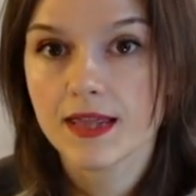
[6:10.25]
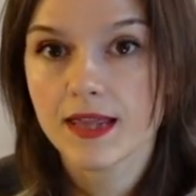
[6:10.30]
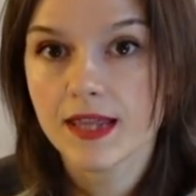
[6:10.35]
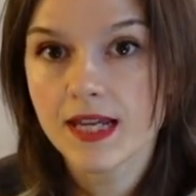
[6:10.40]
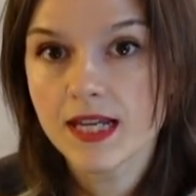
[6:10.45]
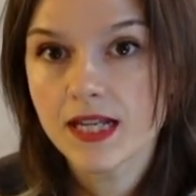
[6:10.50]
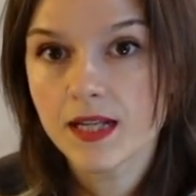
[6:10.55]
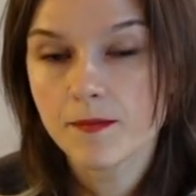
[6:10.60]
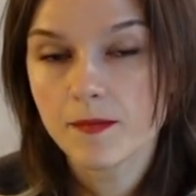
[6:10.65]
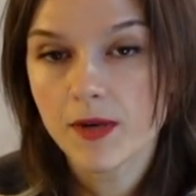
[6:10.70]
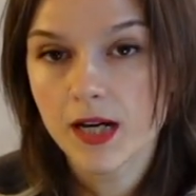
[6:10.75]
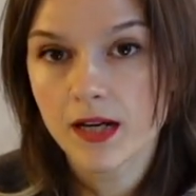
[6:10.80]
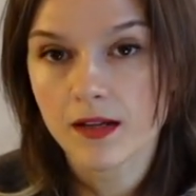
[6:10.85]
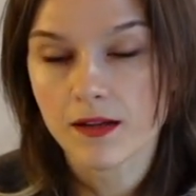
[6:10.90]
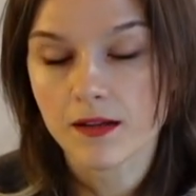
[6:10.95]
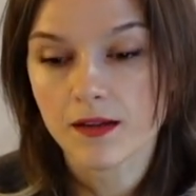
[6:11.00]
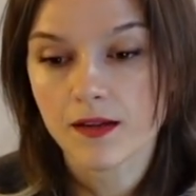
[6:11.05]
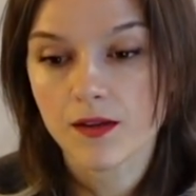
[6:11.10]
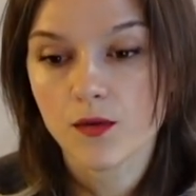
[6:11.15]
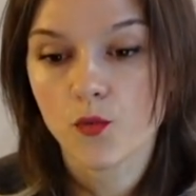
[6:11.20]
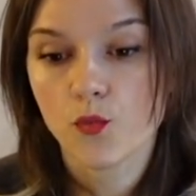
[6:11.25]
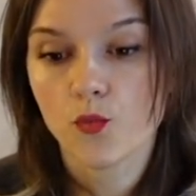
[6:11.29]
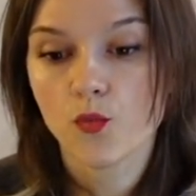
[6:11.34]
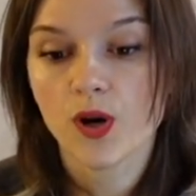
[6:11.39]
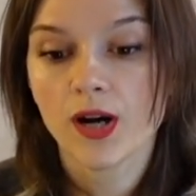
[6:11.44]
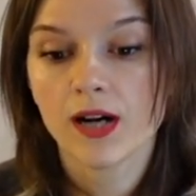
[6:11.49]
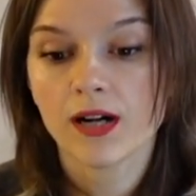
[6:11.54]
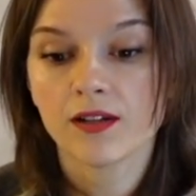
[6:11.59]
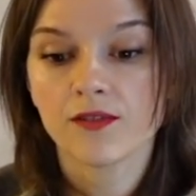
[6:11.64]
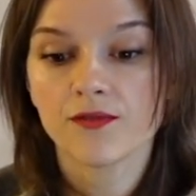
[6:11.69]
This month,
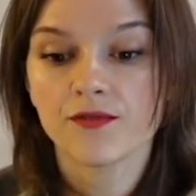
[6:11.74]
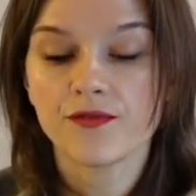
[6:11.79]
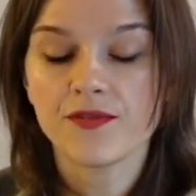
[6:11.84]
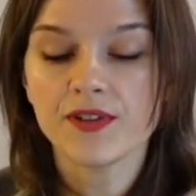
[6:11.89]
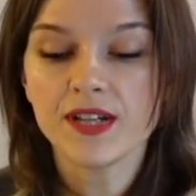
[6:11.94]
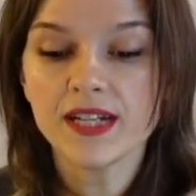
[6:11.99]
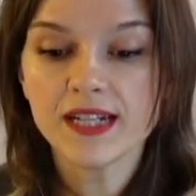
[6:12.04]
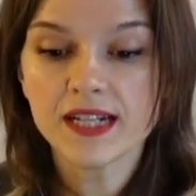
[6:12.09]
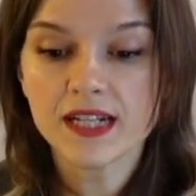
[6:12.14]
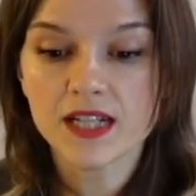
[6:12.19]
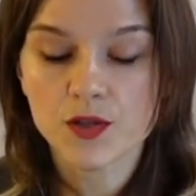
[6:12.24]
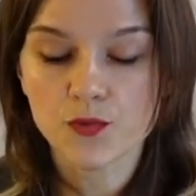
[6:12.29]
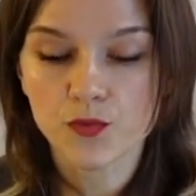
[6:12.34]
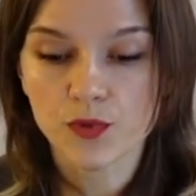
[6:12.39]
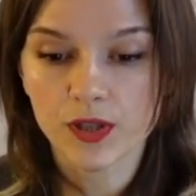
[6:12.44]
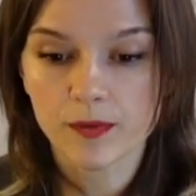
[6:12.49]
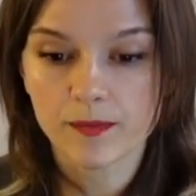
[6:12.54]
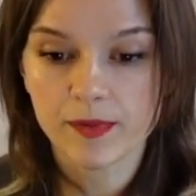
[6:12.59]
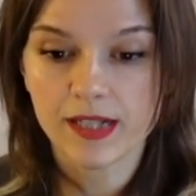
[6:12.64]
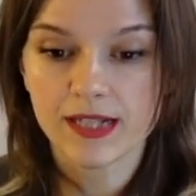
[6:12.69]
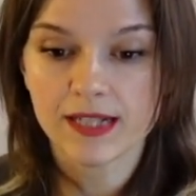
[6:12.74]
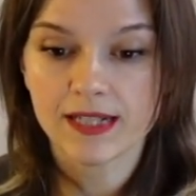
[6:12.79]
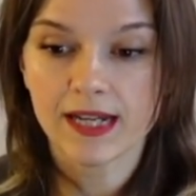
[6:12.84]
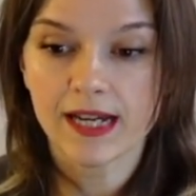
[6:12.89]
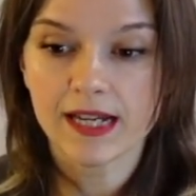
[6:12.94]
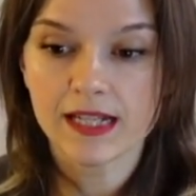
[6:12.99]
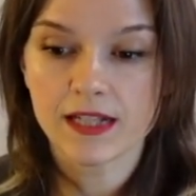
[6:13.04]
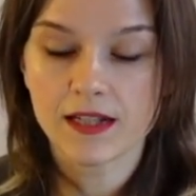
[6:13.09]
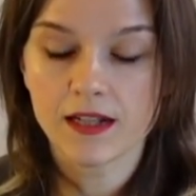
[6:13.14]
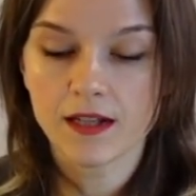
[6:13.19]
while Venus will be
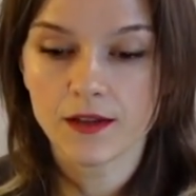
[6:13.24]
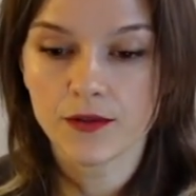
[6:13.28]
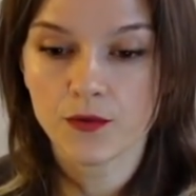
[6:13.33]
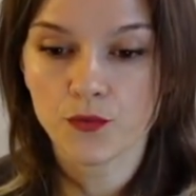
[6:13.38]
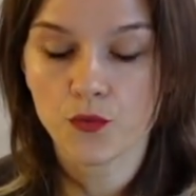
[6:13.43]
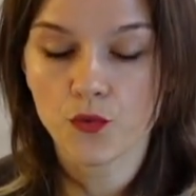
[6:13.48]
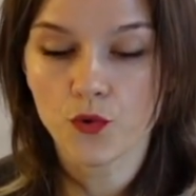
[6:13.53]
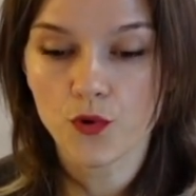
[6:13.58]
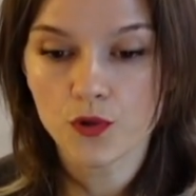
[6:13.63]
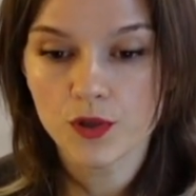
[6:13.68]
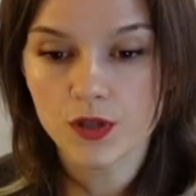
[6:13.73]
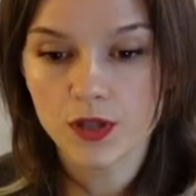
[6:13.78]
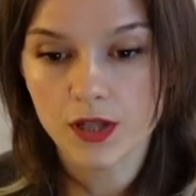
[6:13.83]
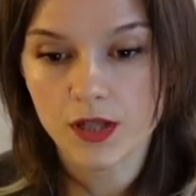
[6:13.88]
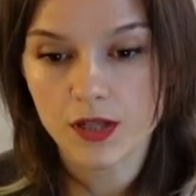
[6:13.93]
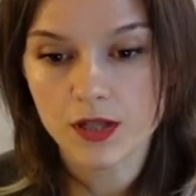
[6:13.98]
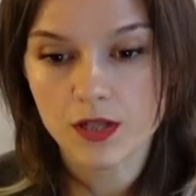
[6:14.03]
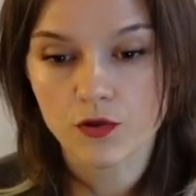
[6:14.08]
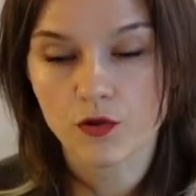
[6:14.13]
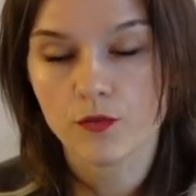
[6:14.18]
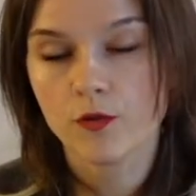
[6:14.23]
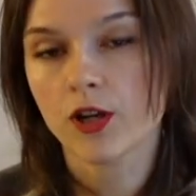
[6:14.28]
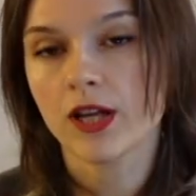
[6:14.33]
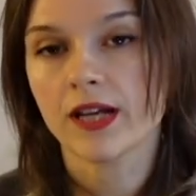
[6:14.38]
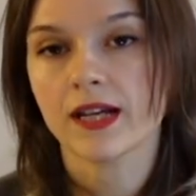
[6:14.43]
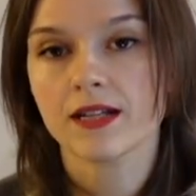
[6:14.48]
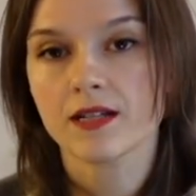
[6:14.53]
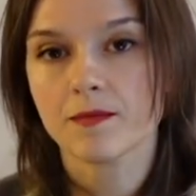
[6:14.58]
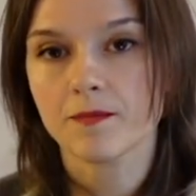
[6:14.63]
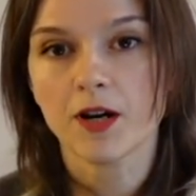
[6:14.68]
testing the waters, or more
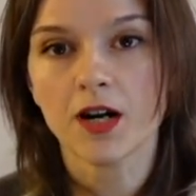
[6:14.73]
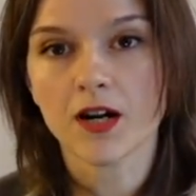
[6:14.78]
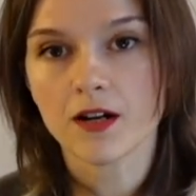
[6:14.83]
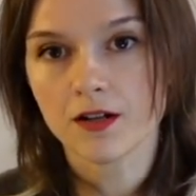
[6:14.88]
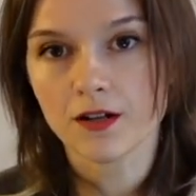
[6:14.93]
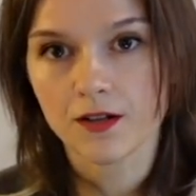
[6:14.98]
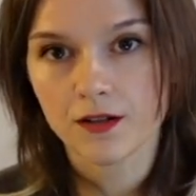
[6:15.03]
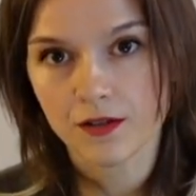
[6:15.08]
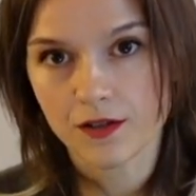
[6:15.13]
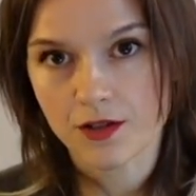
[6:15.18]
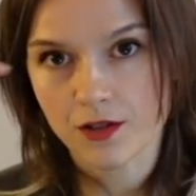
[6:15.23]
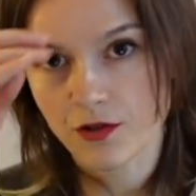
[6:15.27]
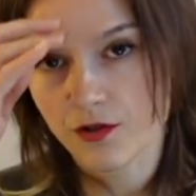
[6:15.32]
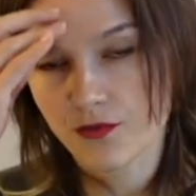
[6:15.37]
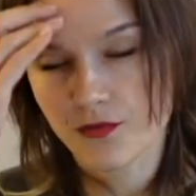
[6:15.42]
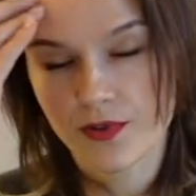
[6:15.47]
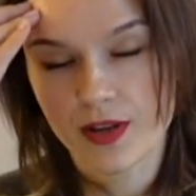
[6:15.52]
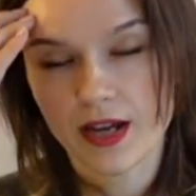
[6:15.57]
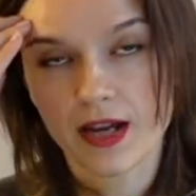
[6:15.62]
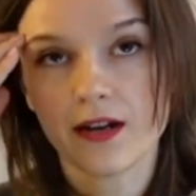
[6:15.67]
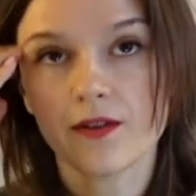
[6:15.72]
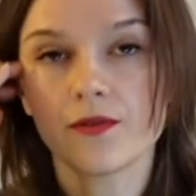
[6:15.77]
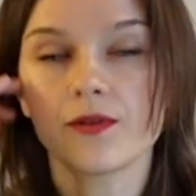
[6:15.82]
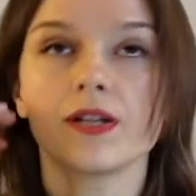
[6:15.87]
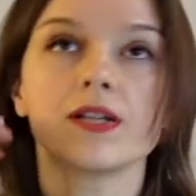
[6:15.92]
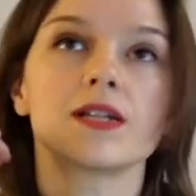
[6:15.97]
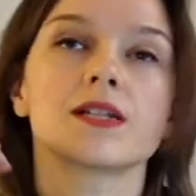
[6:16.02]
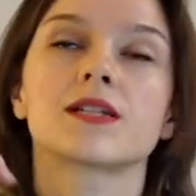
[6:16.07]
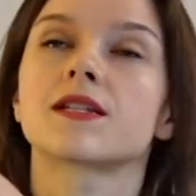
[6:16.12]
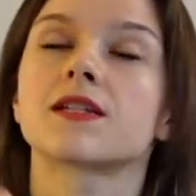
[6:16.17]
like sparkles of
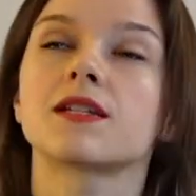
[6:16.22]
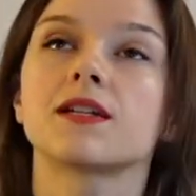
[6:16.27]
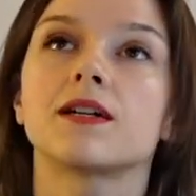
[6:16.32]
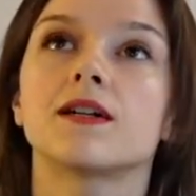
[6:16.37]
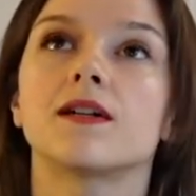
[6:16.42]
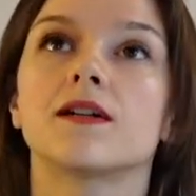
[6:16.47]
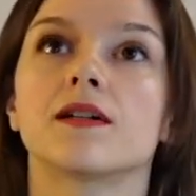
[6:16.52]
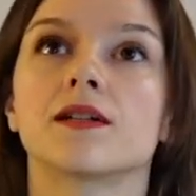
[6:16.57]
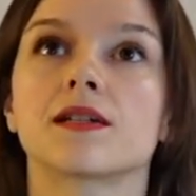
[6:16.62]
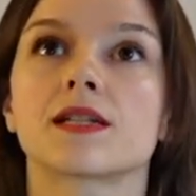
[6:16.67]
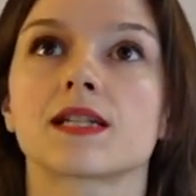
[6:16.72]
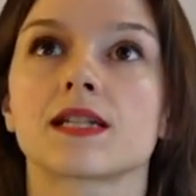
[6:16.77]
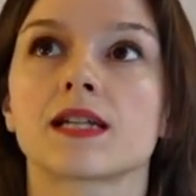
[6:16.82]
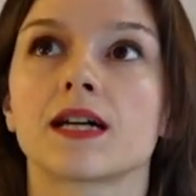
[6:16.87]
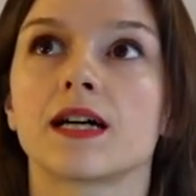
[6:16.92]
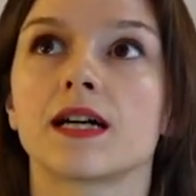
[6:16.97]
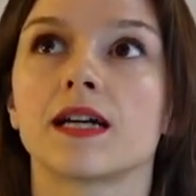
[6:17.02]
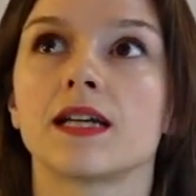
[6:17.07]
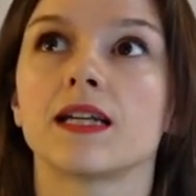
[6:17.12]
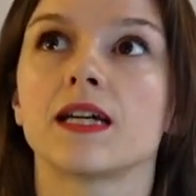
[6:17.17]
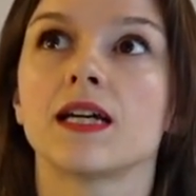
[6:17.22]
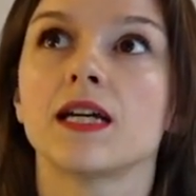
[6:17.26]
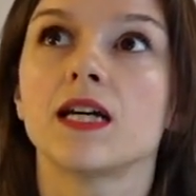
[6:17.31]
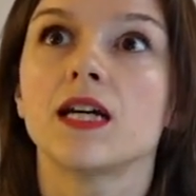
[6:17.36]
Aries sign,